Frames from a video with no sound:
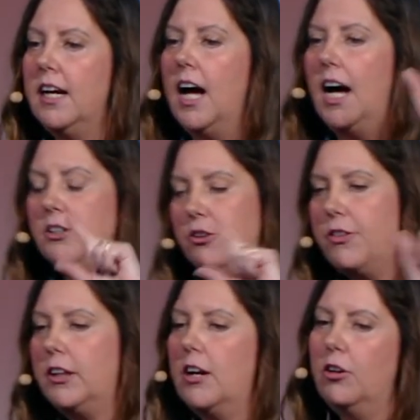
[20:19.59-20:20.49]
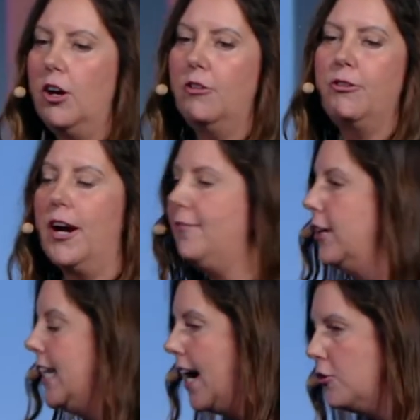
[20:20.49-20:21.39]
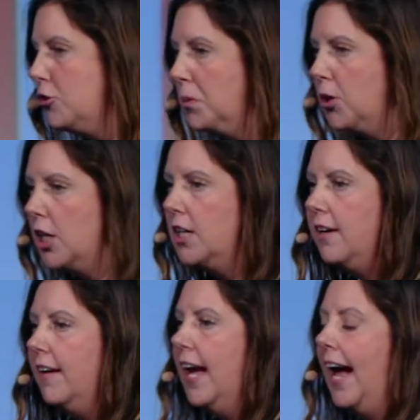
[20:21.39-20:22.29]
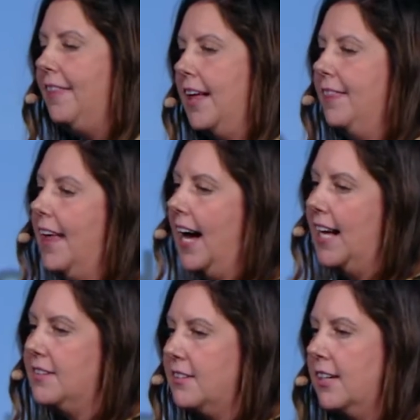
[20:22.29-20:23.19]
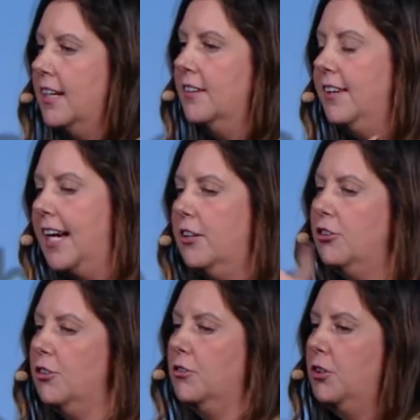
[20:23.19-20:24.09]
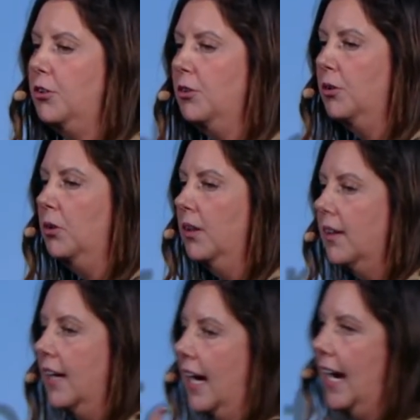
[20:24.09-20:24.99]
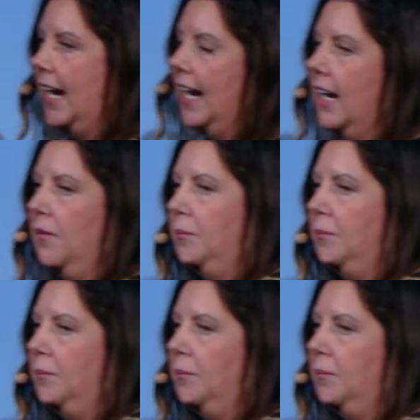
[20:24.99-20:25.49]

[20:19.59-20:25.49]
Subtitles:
under the logo for every dashboard, and then that takes you to a